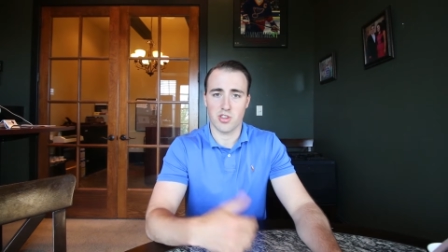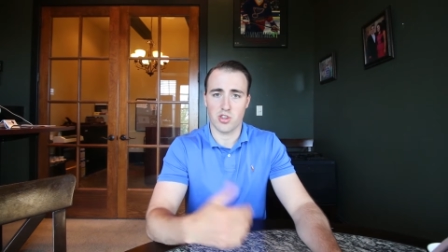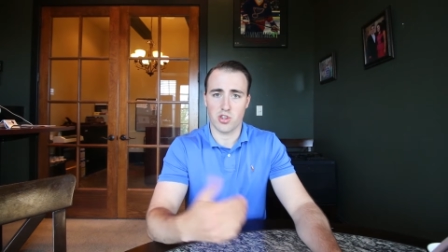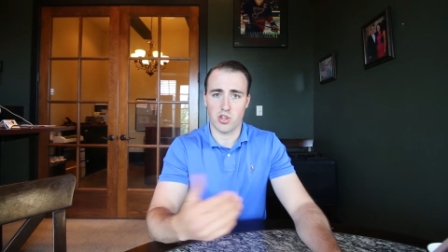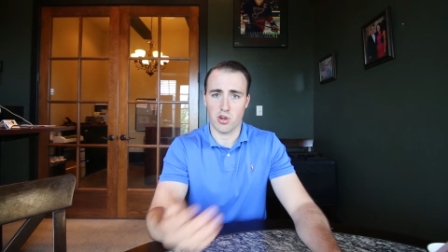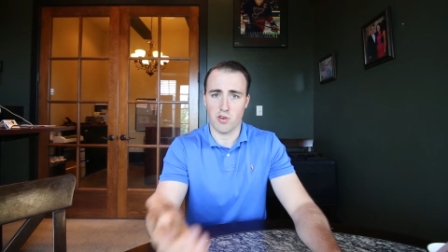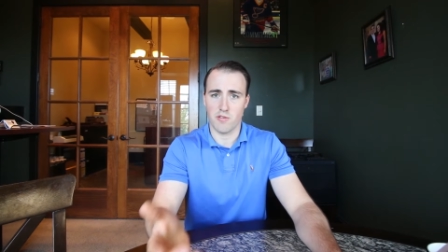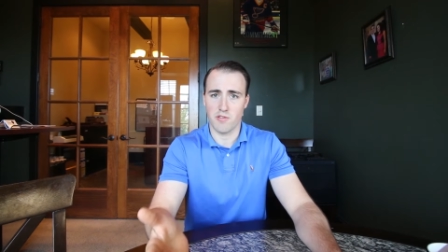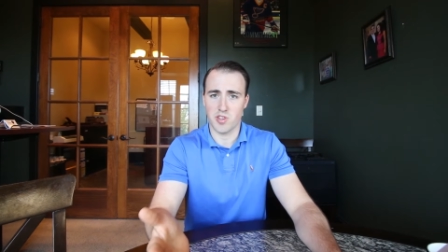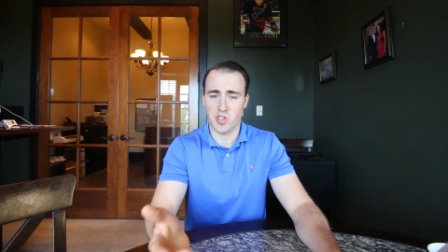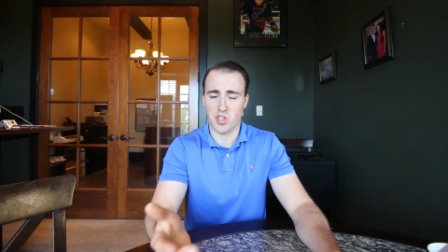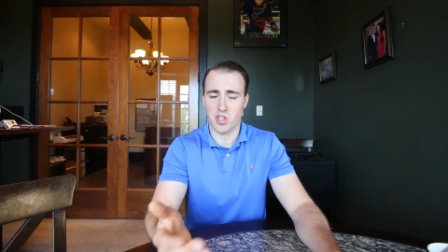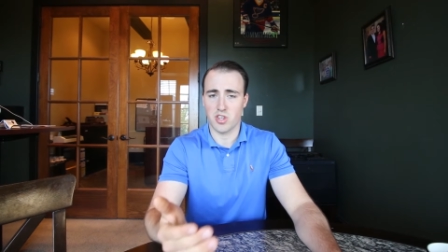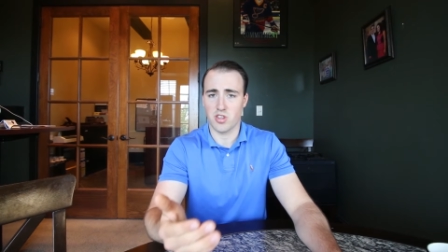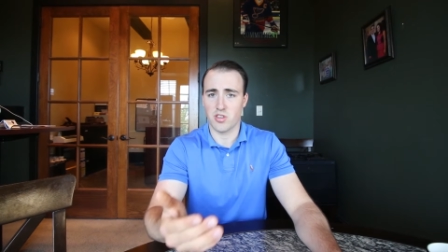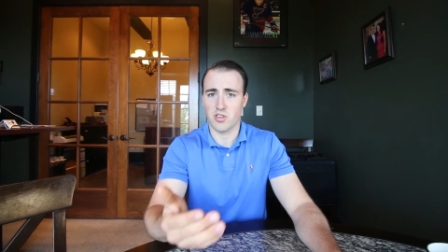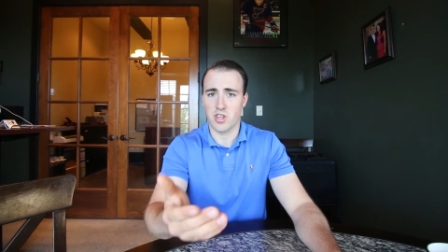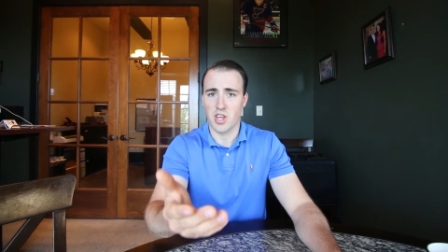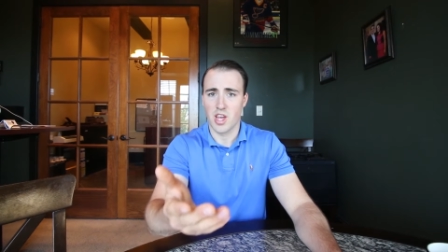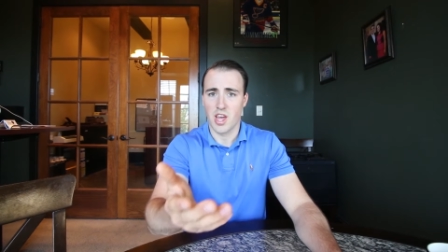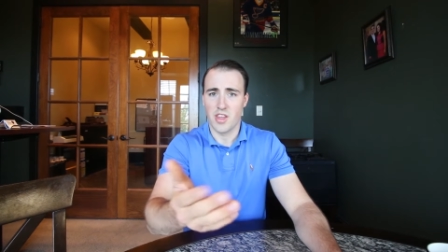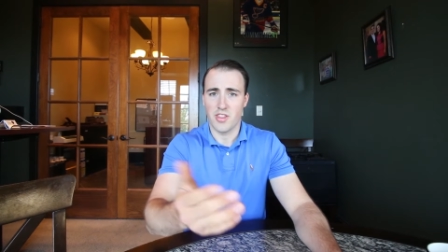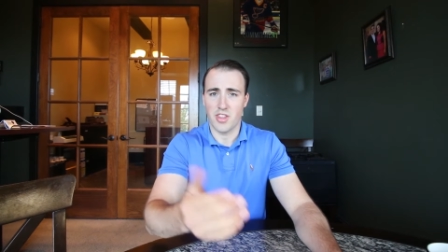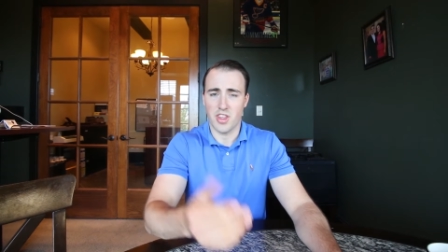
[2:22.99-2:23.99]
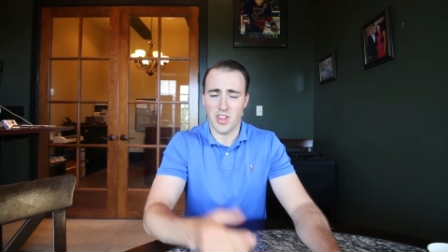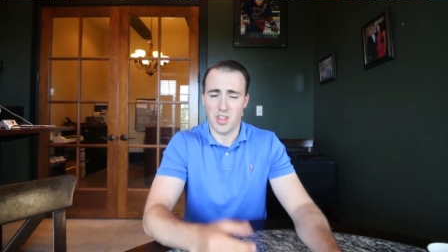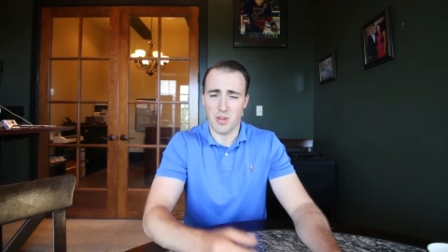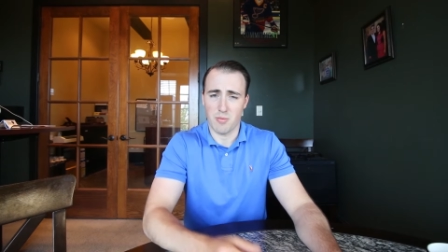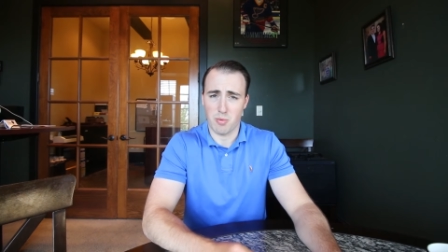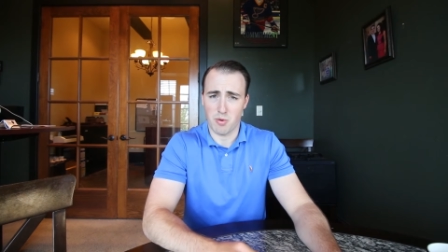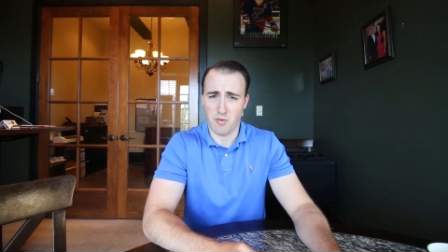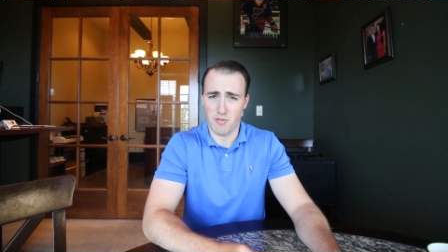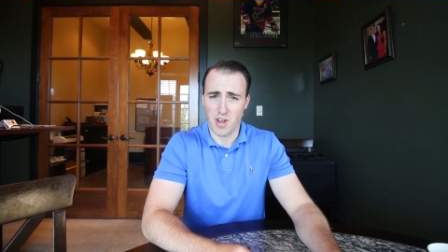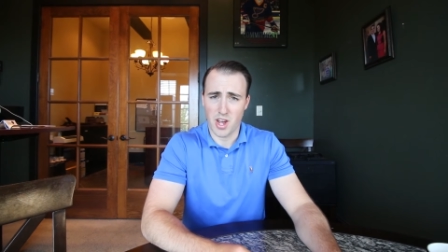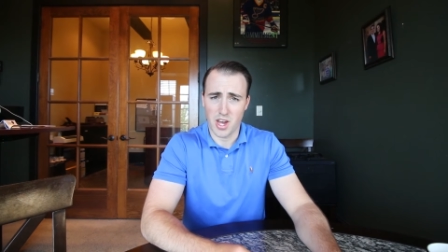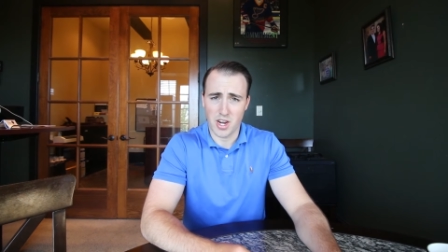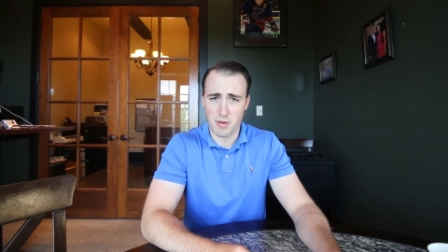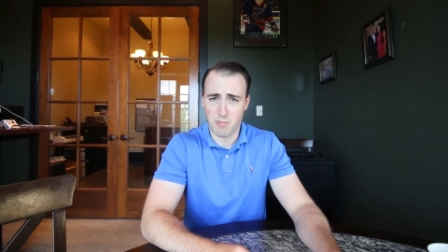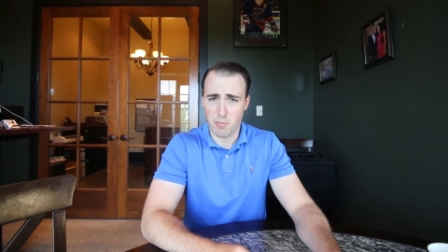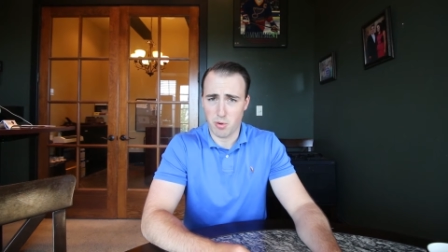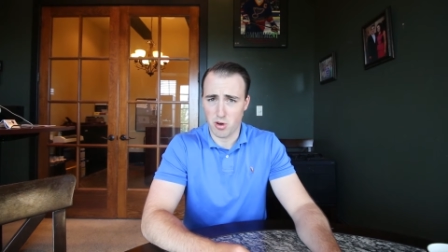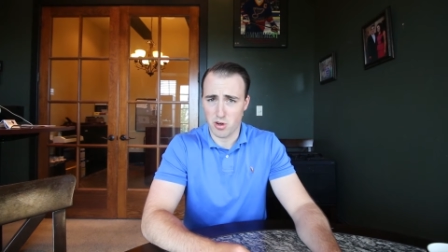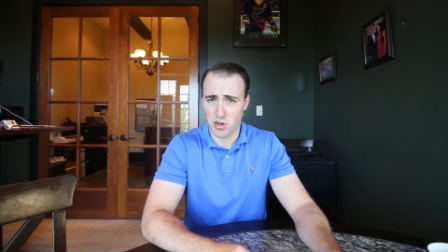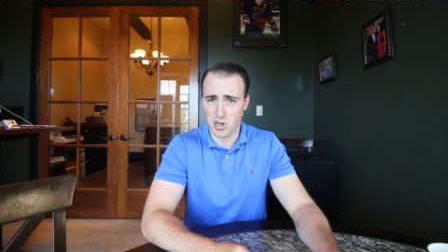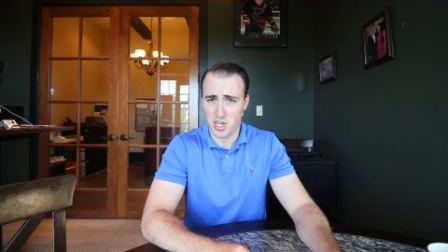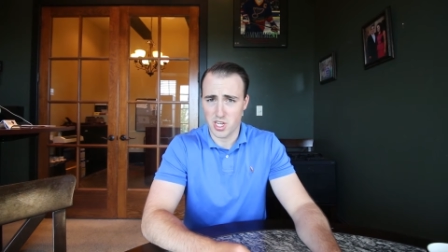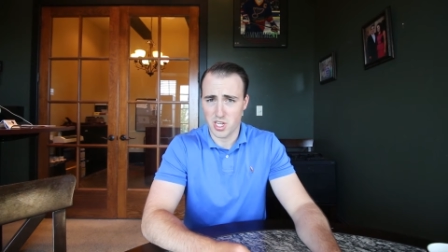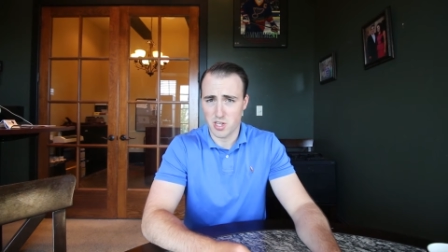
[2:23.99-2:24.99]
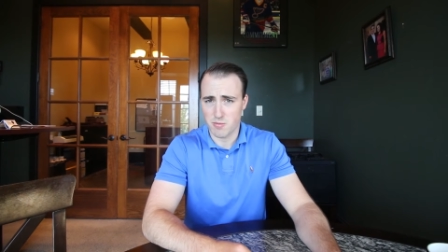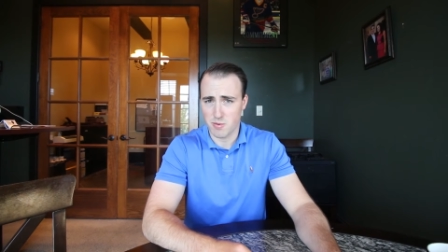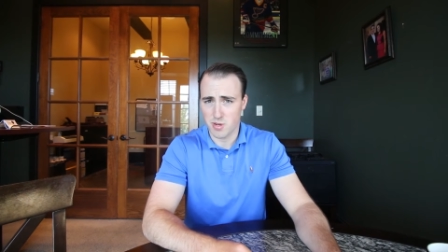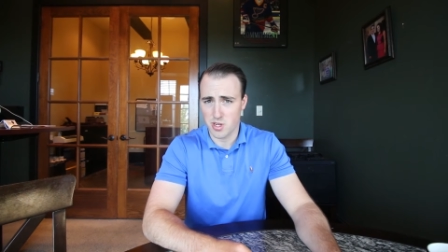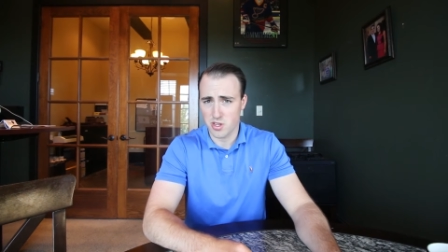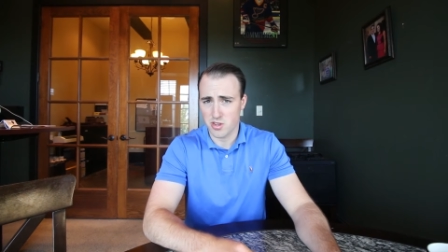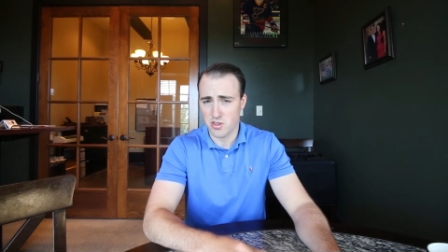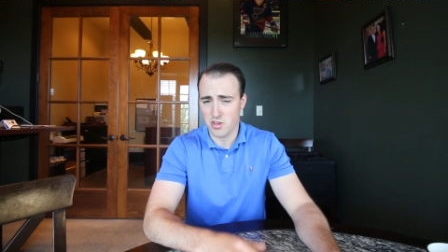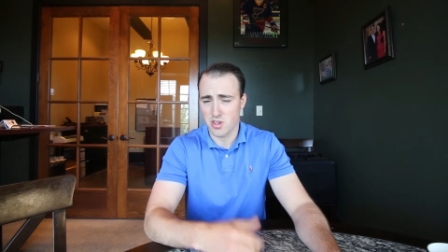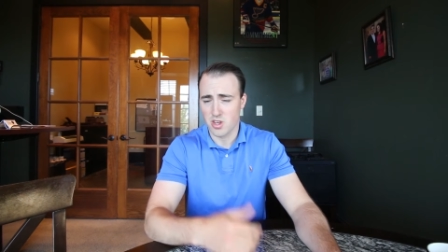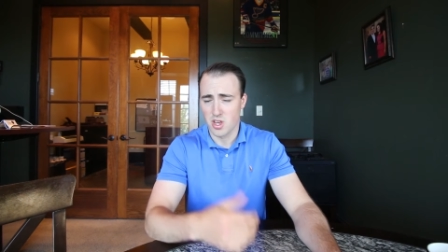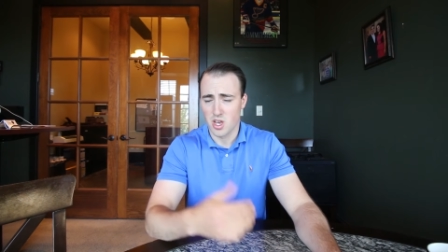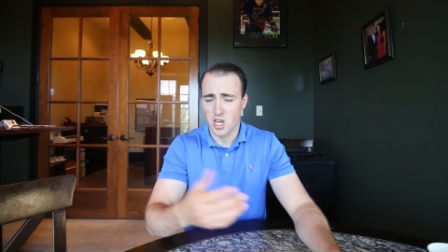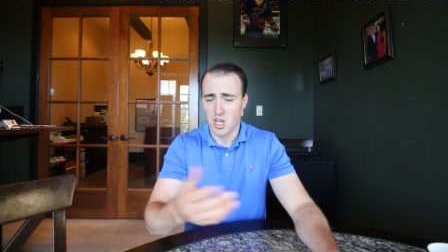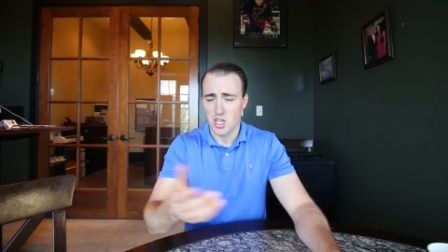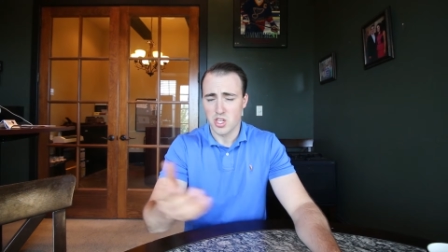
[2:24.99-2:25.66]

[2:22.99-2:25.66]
services that they provide to participants.